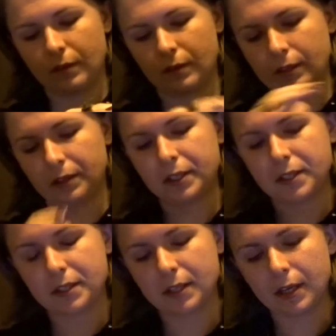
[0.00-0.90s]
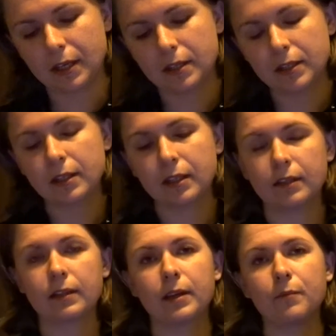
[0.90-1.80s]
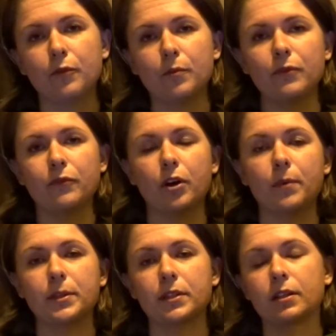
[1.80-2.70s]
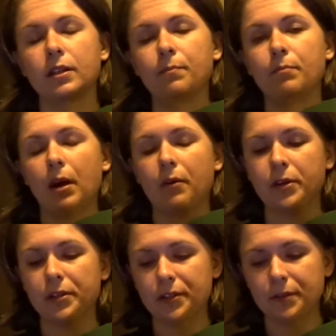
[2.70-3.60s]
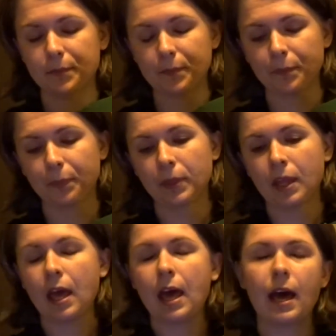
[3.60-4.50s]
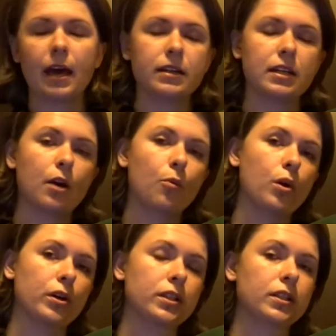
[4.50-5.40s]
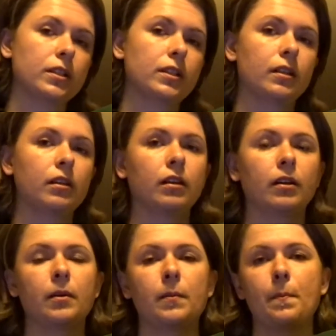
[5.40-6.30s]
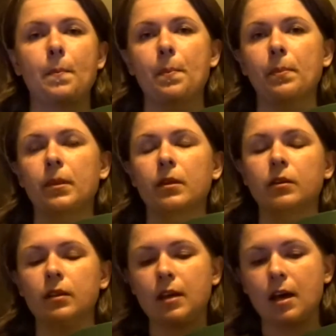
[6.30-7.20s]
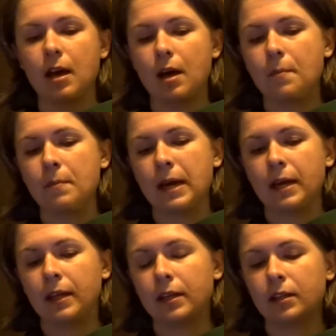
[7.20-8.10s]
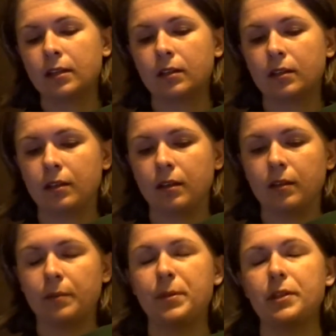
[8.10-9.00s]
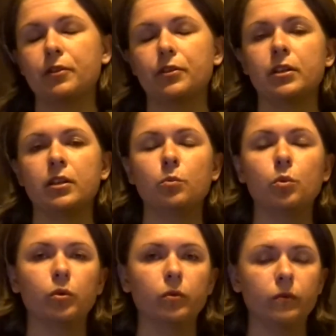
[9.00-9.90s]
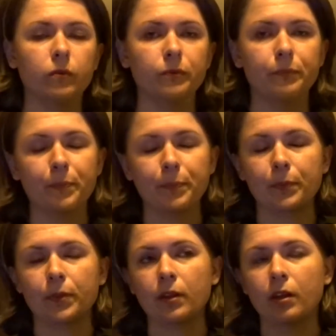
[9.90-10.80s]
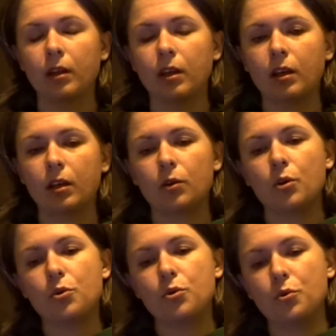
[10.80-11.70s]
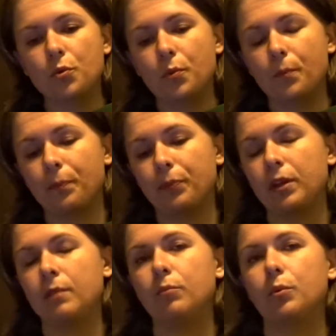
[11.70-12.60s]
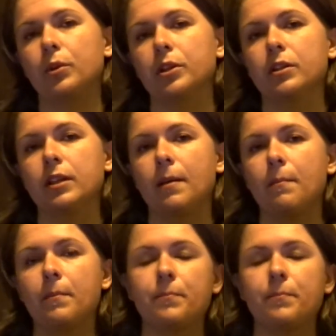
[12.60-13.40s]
like I said, it came from a pharmacy in Paris, and there was a man, a Mr. E. Wolf, who imported them